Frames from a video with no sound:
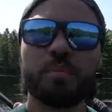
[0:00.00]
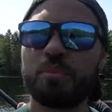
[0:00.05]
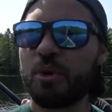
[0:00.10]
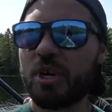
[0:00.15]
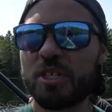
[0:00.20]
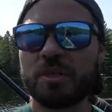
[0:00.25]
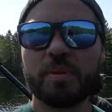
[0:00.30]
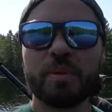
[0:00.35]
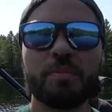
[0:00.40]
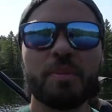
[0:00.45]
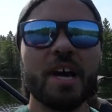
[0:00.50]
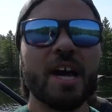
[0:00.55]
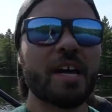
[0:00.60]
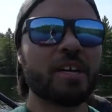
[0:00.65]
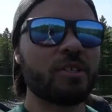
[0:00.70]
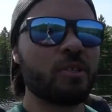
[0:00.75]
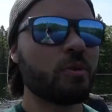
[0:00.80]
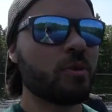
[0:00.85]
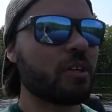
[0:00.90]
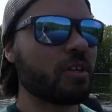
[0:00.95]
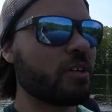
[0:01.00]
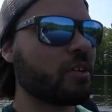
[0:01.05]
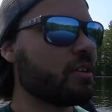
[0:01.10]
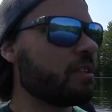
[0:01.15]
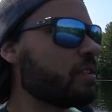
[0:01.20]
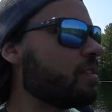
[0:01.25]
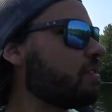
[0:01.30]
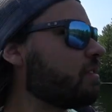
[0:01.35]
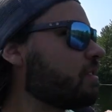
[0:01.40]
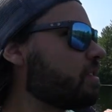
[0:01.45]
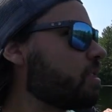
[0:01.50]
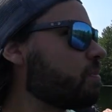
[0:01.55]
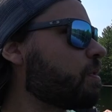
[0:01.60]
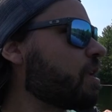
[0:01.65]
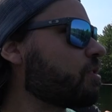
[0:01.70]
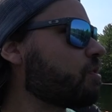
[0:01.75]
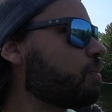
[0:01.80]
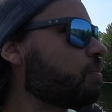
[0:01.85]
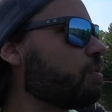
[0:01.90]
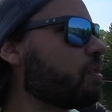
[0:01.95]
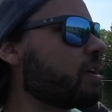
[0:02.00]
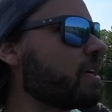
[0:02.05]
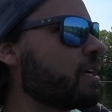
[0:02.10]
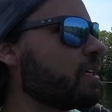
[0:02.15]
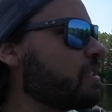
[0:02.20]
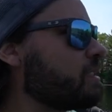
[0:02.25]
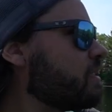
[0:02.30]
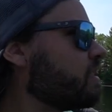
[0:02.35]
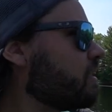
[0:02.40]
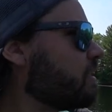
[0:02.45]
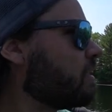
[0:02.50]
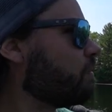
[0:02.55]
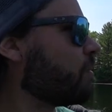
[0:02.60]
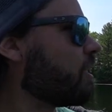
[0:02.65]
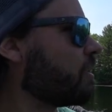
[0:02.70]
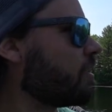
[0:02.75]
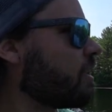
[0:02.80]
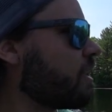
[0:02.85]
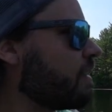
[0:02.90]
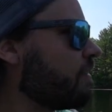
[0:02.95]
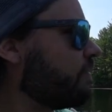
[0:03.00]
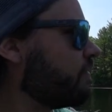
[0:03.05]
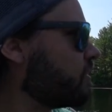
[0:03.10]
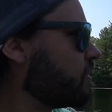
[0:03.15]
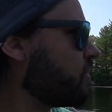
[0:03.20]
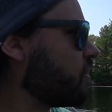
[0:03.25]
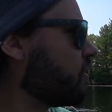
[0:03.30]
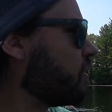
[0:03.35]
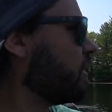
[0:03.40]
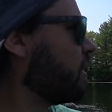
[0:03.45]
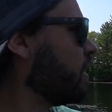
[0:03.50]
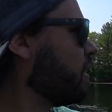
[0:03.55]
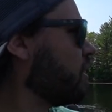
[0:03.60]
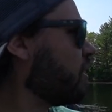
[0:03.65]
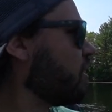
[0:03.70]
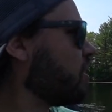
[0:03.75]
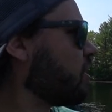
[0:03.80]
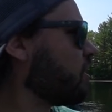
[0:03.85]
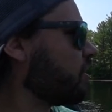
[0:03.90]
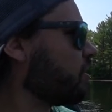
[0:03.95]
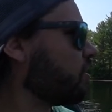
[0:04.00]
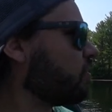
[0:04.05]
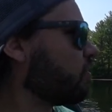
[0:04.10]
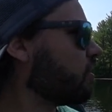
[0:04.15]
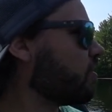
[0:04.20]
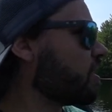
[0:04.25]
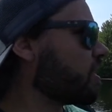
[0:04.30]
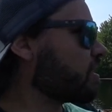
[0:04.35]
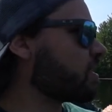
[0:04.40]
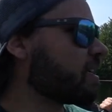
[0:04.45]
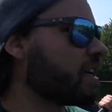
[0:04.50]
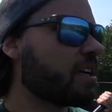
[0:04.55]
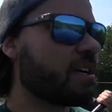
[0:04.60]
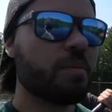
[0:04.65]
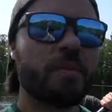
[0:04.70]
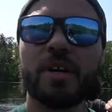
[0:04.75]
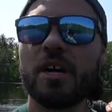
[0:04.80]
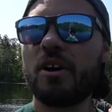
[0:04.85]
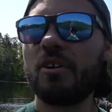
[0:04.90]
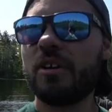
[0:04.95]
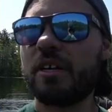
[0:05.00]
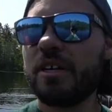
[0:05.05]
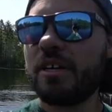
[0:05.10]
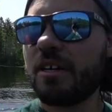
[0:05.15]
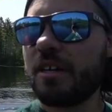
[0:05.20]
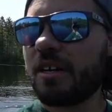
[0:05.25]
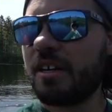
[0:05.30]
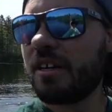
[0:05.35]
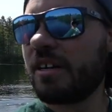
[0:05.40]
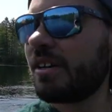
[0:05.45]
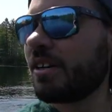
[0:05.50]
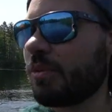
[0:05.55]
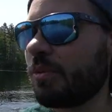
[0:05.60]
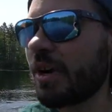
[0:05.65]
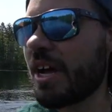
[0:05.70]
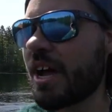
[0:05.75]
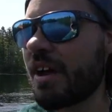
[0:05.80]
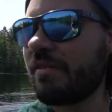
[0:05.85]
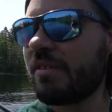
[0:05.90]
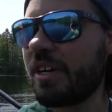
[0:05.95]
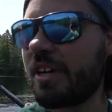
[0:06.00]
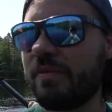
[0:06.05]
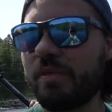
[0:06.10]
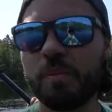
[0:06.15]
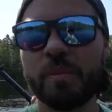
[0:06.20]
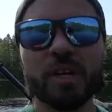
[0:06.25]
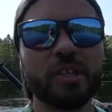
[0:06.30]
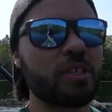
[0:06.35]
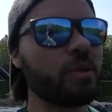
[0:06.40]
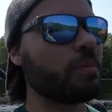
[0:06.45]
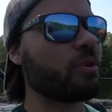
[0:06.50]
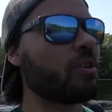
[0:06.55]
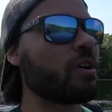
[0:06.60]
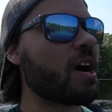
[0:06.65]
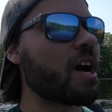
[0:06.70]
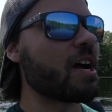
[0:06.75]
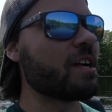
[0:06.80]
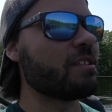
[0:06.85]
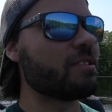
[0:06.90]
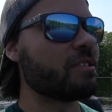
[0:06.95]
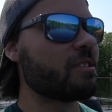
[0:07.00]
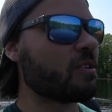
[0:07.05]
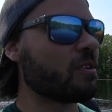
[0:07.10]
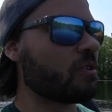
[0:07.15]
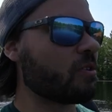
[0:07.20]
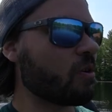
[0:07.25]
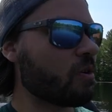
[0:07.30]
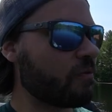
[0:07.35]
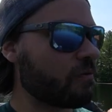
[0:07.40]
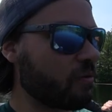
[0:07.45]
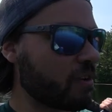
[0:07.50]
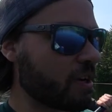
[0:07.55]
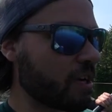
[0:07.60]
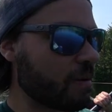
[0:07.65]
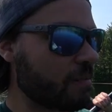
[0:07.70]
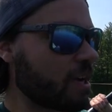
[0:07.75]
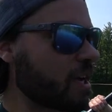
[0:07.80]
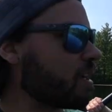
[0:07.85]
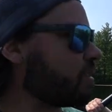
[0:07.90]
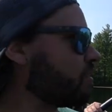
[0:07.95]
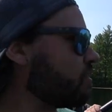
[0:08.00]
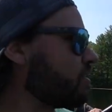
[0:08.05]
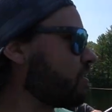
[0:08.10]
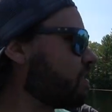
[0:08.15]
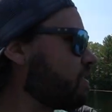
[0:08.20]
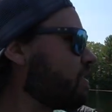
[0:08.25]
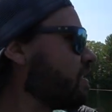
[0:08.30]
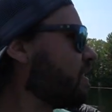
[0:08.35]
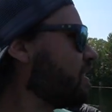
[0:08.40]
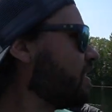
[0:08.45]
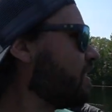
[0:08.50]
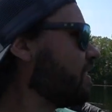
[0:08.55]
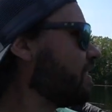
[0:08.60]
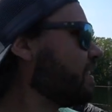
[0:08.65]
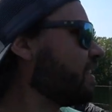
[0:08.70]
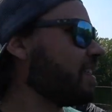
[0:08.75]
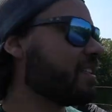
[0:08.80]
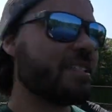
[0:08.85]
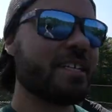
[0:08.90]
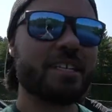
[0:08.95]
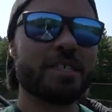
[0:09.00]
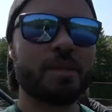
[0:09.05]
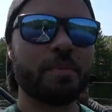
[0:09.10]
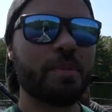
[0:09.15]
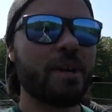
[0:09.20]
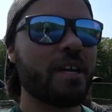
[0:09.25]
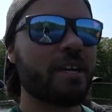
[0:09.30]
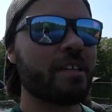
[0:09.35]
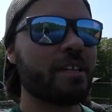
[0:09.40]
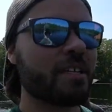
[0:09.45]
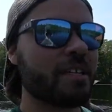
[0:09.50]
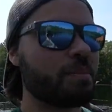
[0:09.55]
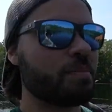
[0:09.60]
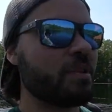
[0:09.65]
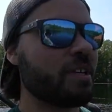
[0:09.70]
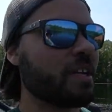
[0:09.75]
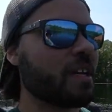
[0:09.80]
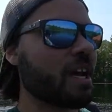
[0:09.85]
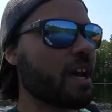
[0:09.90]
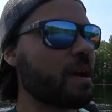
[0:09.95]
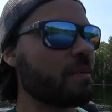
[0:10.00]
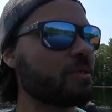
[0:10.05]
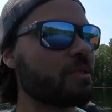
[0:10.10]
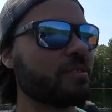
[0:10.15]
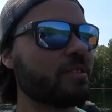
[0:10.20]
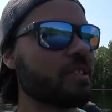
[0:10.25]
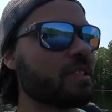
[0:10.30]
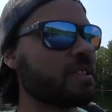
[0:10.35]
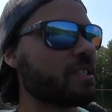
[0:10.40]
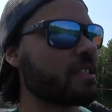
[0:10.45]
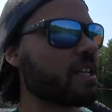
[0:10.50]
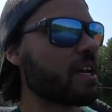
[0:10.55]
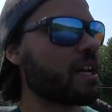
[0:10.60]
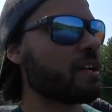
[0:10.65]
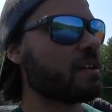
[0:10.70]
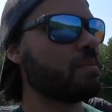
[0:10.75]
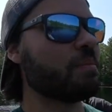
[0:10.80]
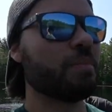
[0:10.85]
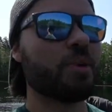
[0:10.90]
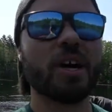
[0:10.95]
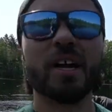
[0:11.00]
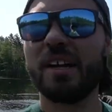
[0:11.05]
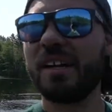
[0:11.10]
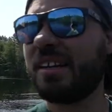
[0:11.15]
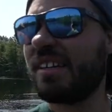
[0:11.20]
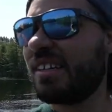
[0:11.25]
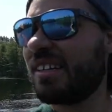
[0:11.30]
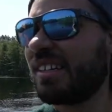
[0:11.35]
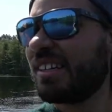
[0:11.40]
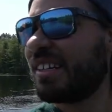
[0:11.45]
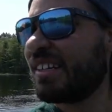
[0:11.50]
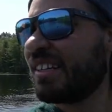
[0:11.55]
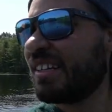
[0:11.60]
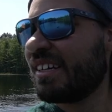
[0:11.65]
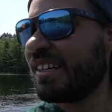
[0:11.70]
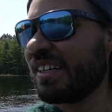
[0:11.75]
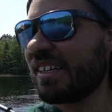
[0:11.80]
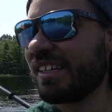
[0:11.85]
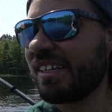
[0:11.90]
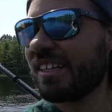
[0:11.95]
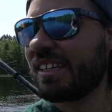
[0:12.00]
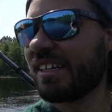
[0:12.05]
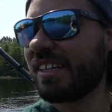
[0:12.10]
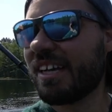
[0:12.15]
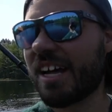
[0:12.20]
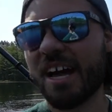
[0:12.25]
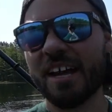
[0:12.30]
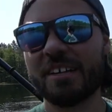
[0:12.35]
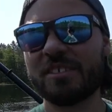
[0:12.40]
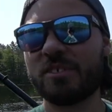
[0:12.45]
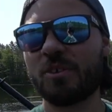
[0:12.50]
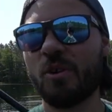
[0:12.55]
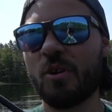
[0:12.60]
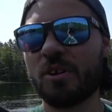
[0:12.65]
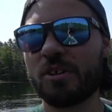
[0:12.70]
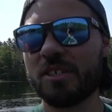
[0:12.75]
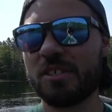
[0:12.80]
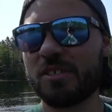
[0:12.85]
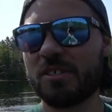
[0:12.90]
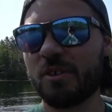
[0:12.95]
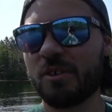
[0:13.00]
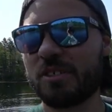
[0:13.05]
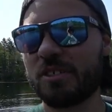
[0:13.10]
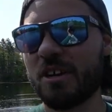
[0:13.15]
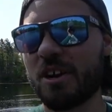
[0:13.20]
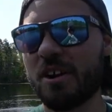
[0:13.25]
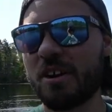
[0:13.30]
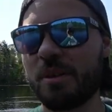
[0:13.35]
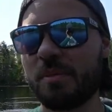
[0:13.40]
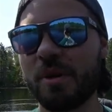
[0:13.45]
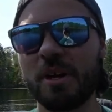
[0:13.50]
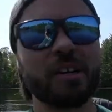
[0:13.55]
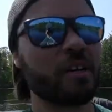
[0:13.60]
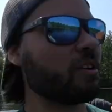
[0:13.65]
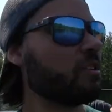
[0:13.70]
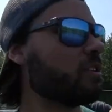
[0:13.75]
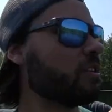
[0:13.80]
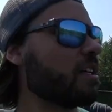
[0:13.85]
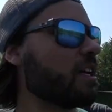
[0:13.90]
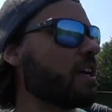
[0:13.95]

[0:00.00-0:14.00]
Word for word: brings me back to a good special place in my life so really excited to be out here we haven't even picked up a rod so hopefully i'm not just anticipating this being absolutely insane but yeah, it's gorgeous, so it's already been a good